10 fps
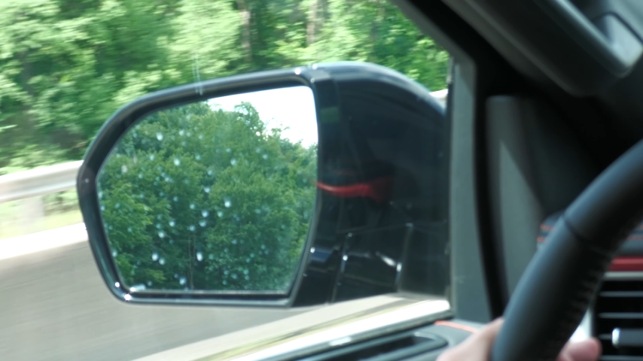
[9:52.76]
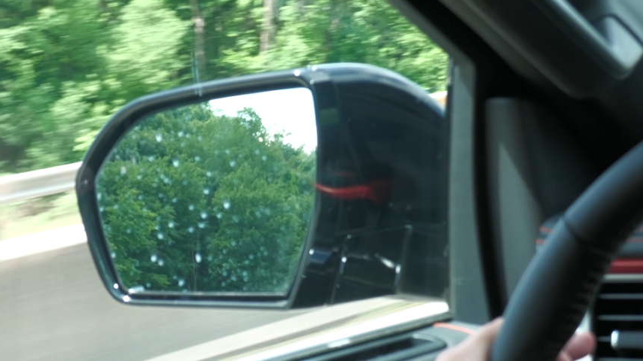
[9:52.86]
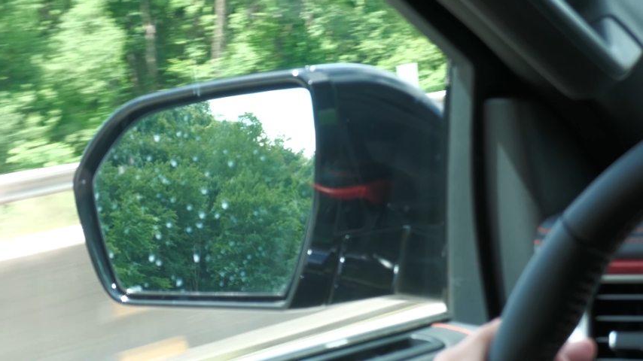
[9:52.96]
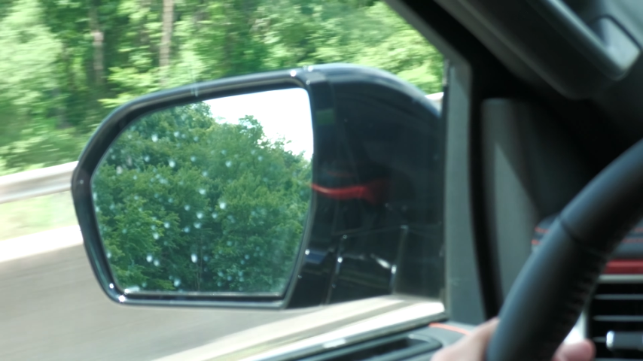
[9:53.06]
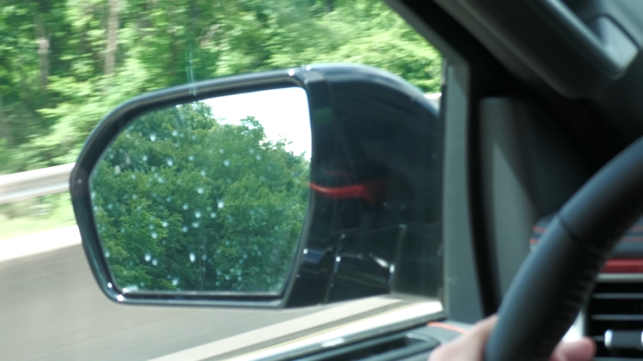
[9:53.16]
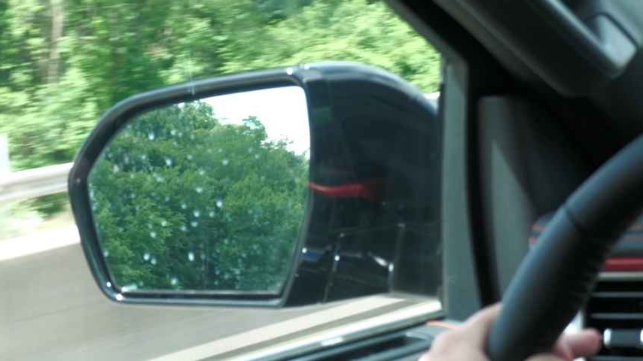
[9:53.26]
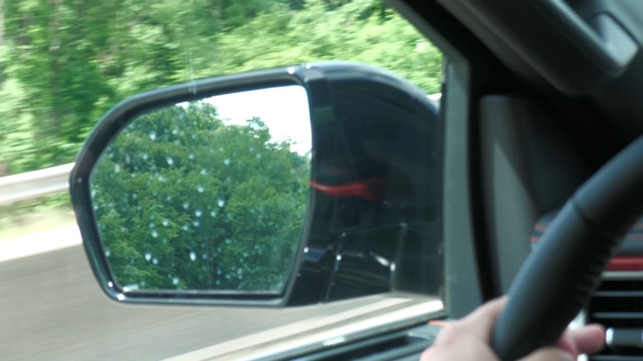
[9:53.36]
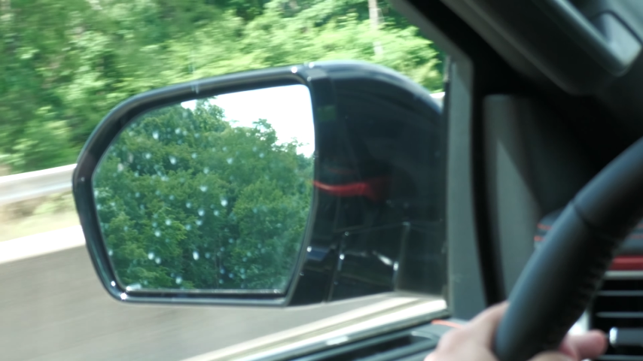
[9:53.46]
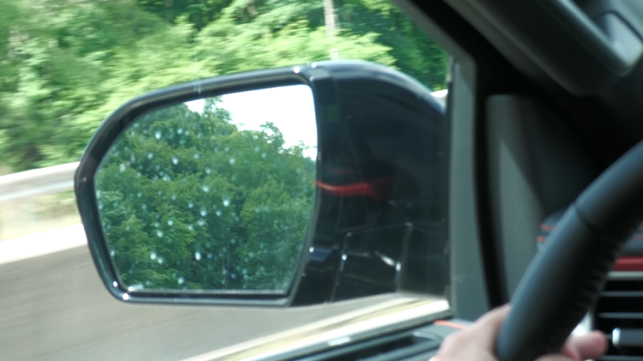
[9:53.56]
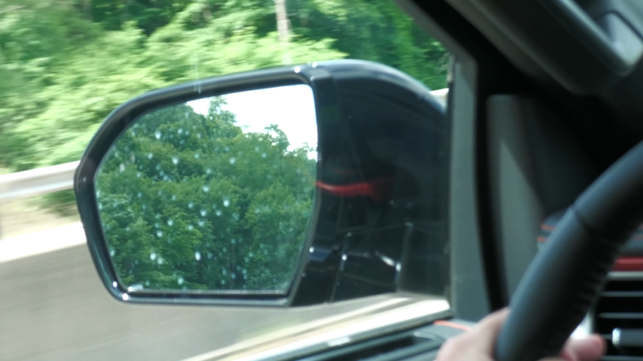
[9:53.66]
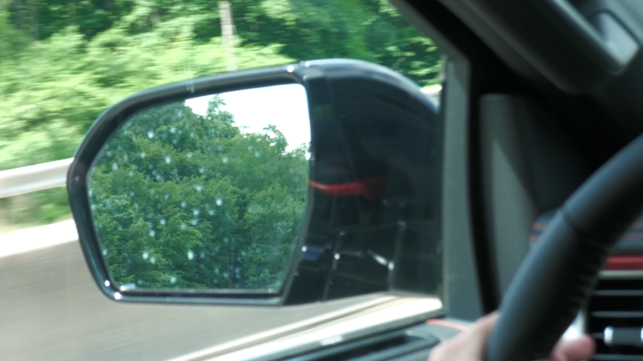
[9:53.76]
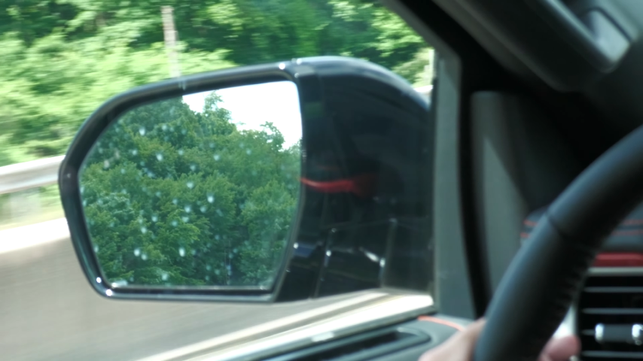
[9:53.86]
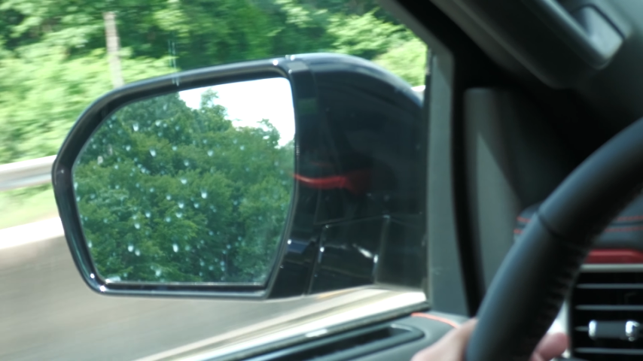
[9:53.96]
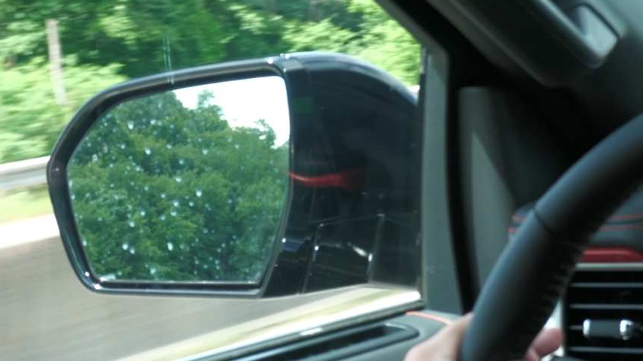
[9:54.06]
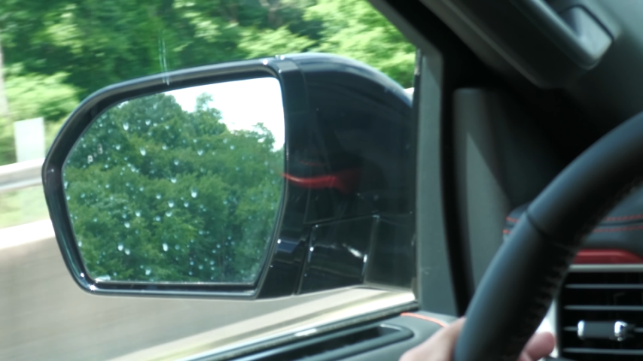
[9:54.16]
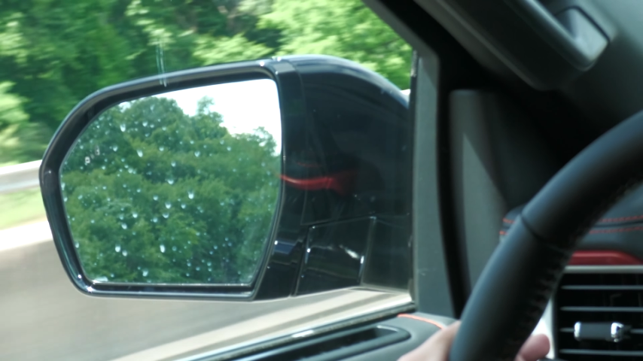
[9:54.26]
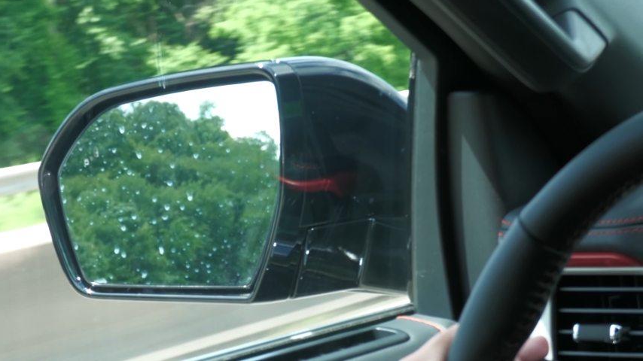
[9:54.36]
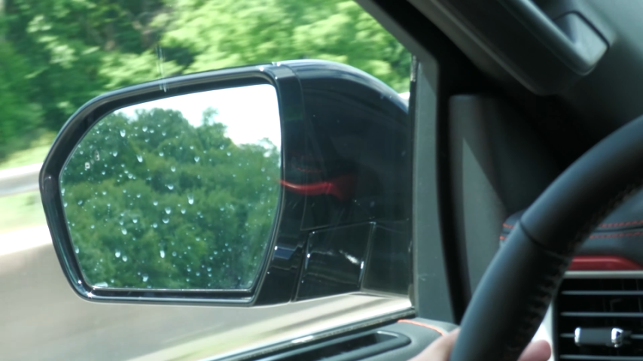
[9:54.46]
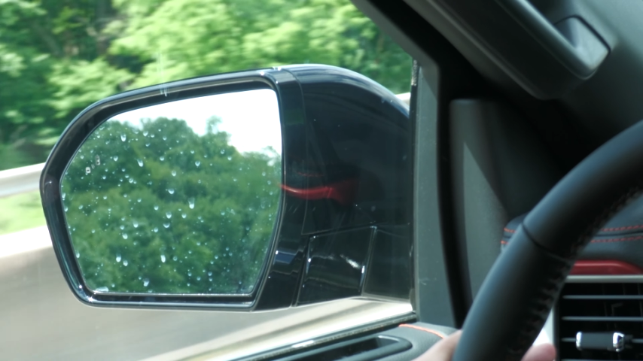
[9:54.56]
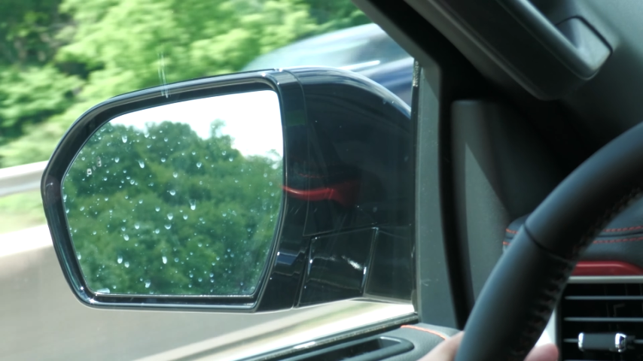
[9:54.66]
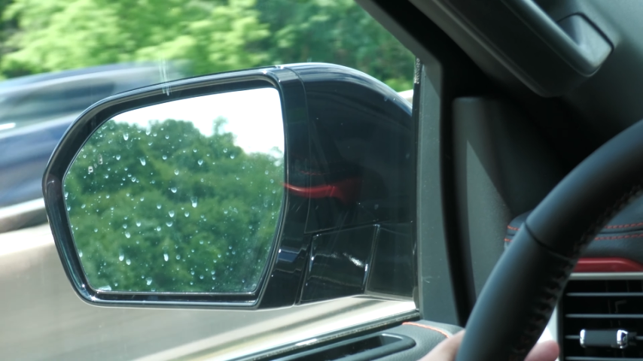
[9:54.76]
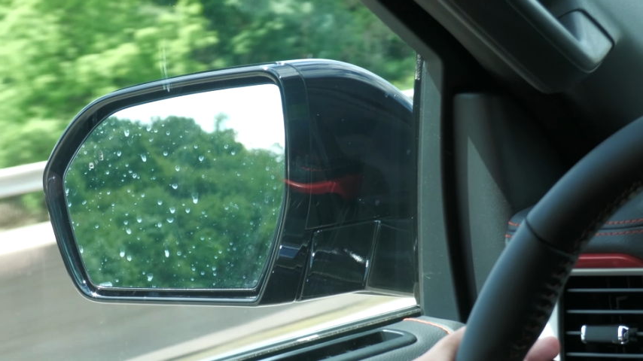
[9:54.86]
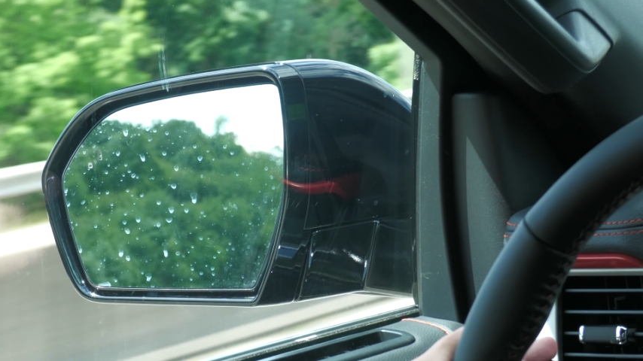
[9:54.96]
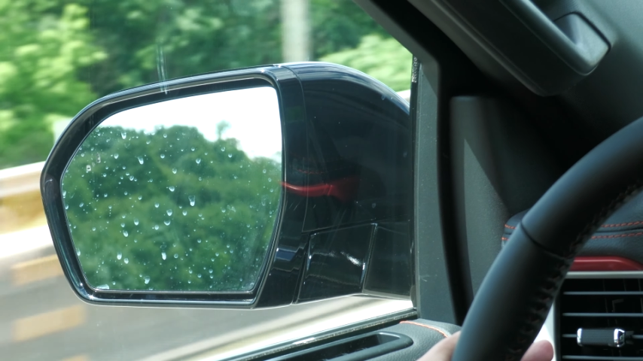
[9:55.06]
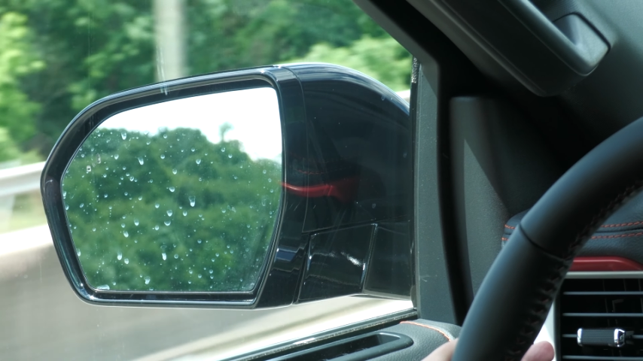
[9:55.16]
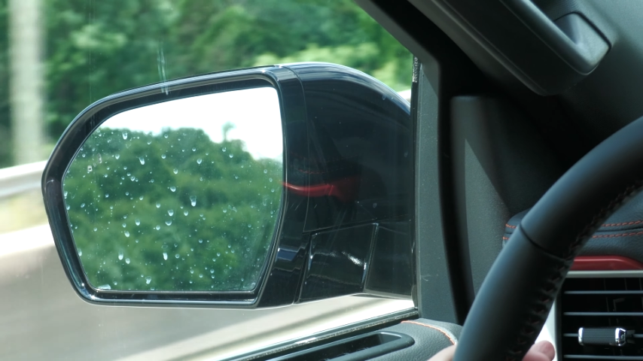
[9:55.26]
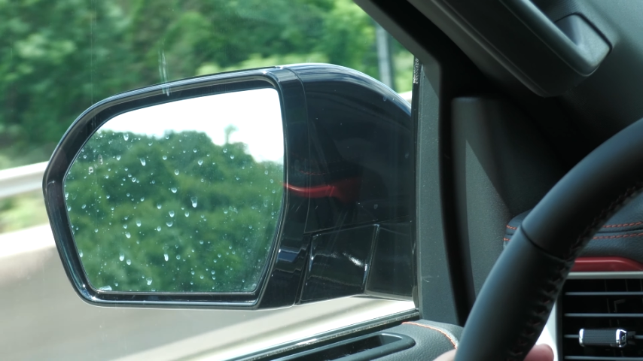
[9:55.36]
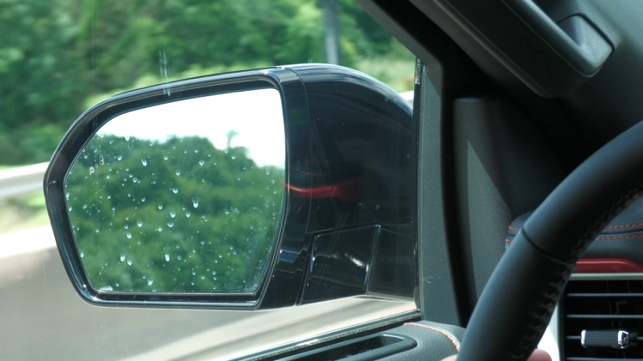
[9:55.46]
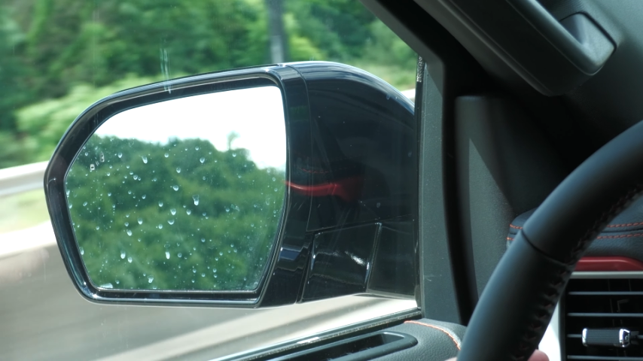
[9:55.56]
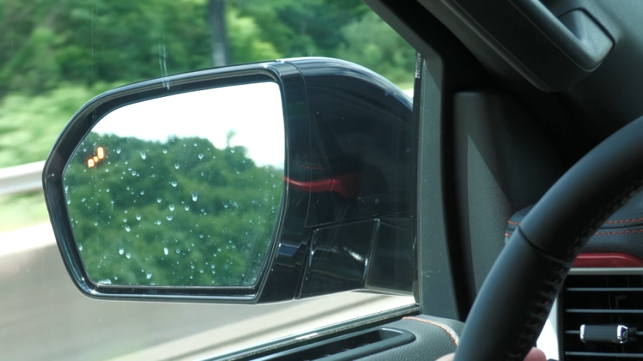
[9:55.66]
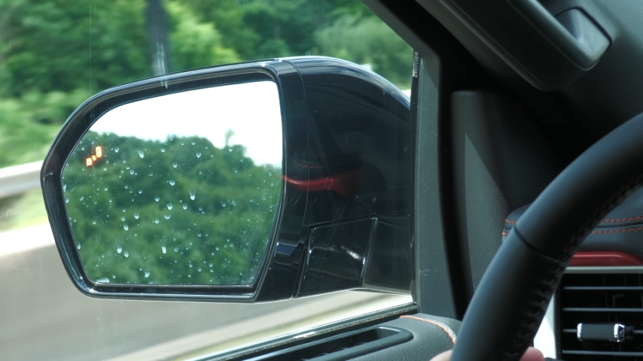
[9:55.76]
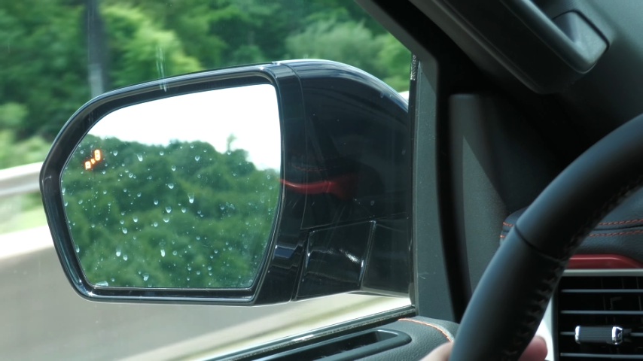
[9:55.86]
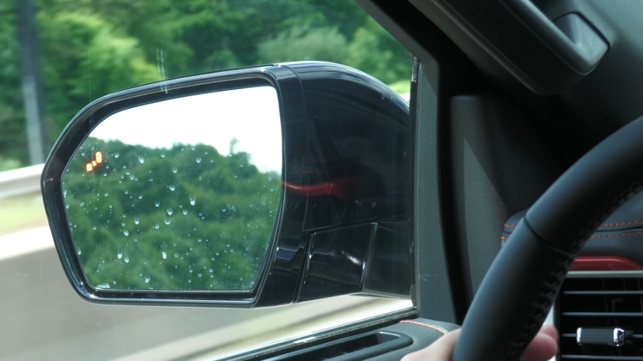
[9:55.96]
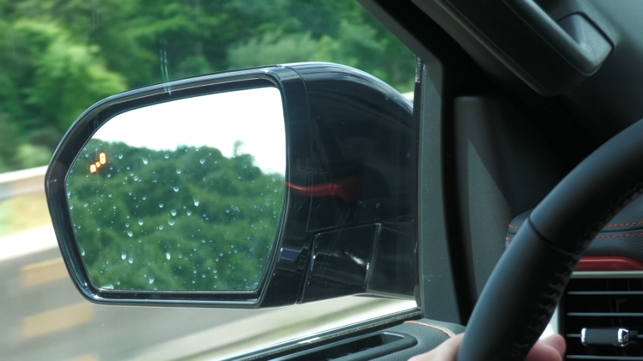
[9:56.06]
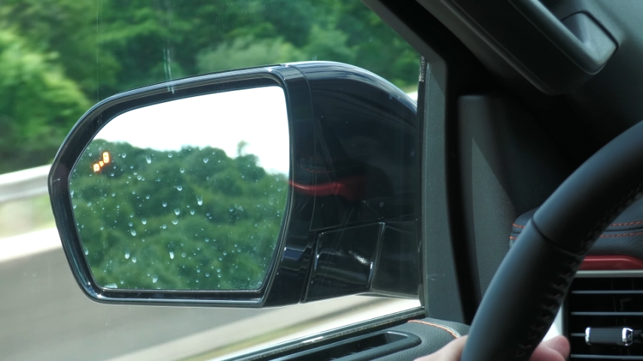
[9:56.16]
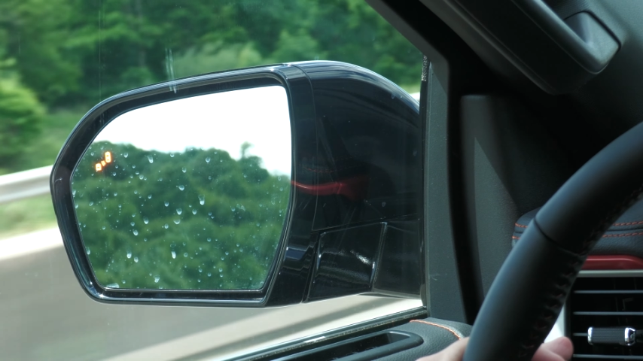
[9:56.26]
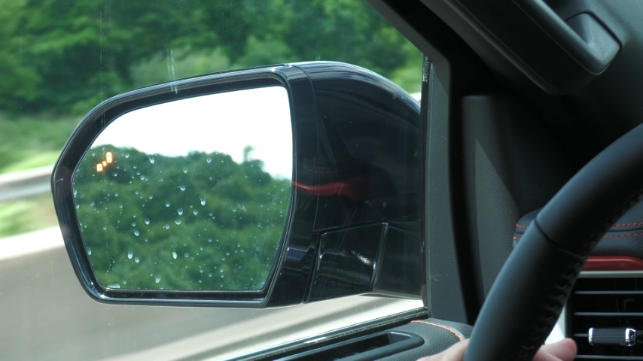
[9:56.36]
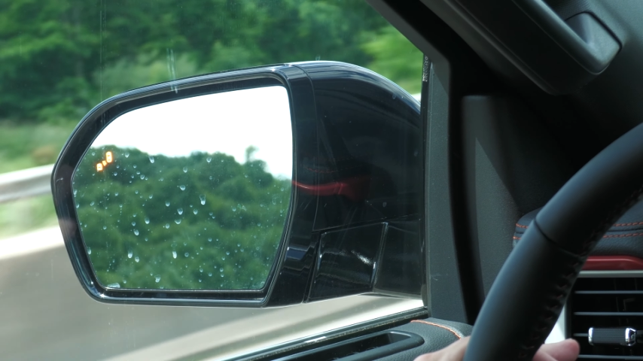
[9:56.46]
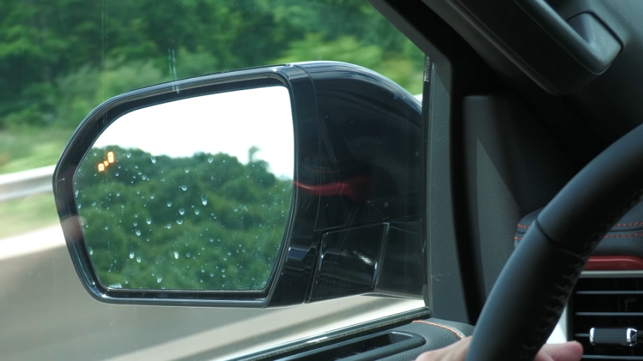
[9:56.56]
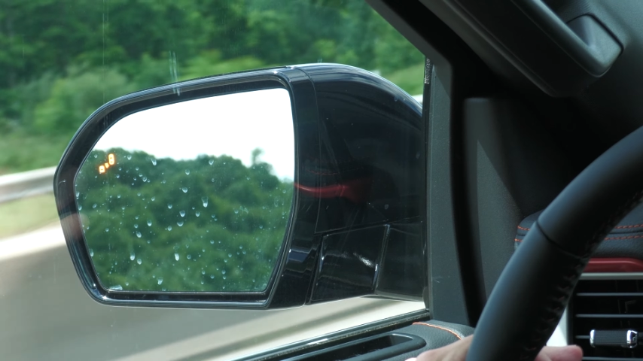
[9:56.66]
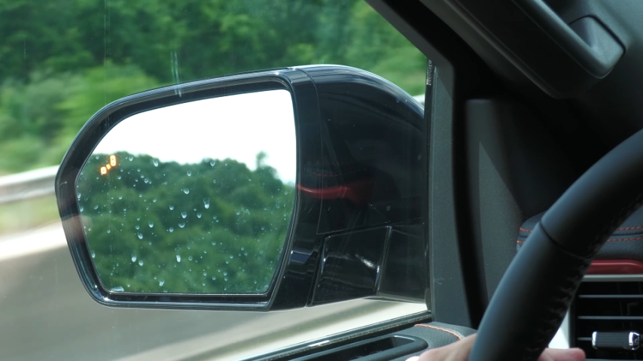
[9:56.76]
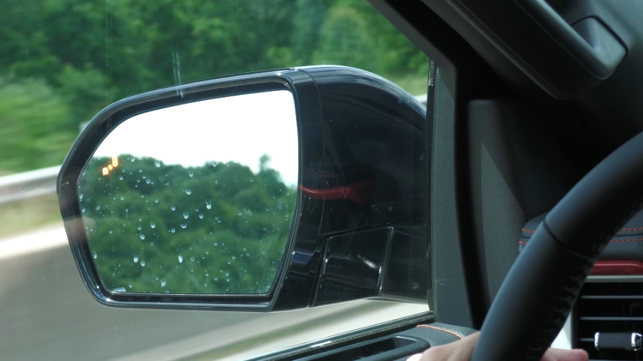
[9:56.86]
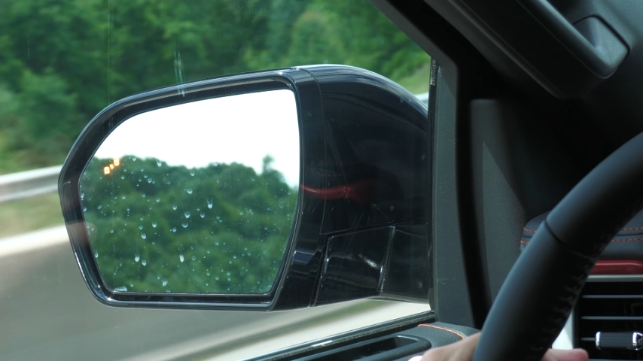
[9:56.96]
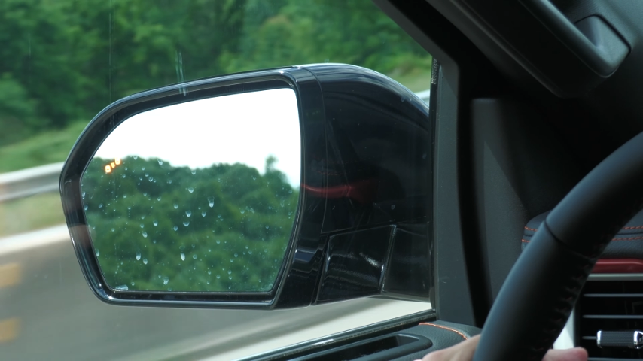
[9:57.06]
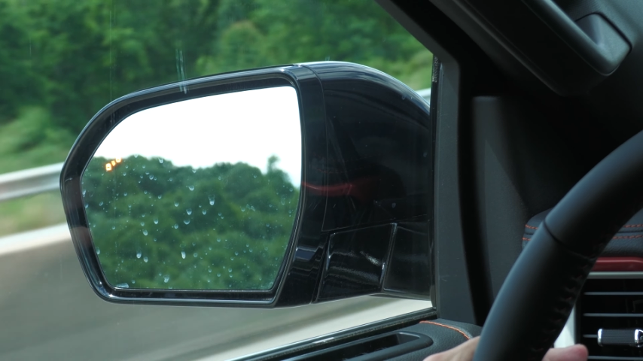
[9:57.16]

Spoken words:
Nobody's mouth can be seen.